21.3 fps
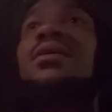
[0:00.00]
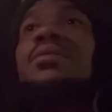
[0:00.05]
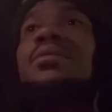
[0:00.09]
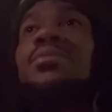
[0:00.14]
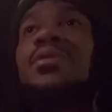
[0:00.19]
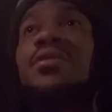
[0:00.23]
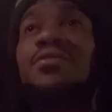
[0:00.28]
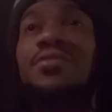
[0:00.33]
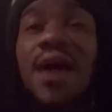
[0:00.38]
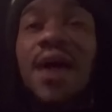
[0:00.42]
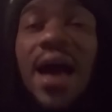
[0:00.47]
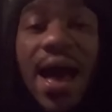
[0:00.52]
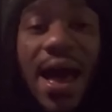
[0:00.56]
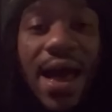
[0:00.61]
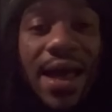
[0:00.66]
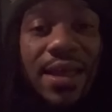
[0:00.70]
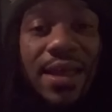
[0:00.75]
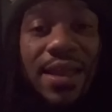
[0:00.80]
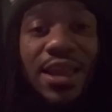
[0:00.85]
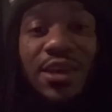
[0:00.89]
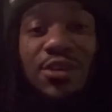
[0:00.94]

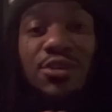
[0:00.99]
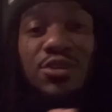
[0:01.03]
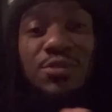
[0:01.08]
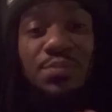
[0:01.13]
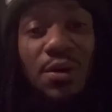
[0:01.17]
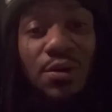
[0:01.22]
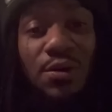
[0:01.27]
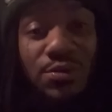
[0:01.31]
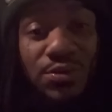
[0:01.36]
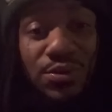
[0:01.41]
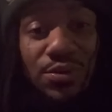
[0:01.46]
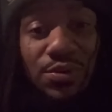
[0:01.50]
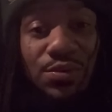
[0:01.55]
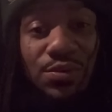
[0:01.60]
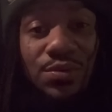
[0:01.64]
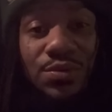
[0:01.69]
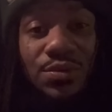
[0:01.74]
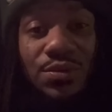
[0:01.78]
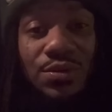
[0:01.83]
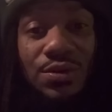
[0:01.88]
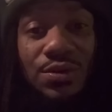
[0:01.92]
provide like you're supposed
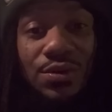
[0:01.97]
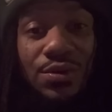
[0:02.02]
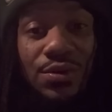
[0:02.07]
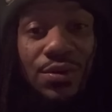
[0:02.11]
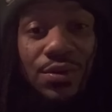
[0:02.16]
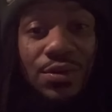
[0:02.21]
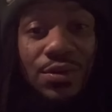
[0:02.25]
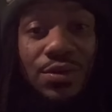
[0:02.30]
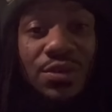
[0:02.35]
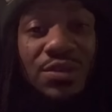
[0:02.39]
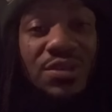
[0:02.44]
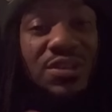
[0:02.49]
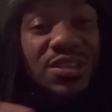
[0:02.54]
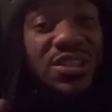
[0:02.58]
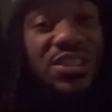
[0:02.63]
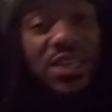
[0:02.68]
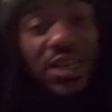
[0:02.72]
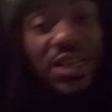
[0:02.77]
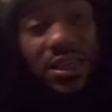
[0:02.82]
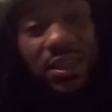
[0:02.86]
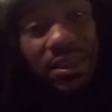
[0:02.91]
to, you're
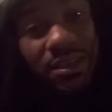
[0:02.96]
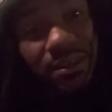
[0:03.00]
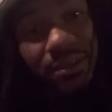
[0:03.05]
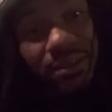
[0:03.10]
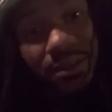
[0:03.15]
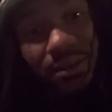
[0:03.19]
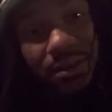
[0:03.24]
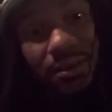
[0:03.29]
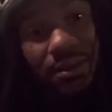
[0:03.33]
cheating.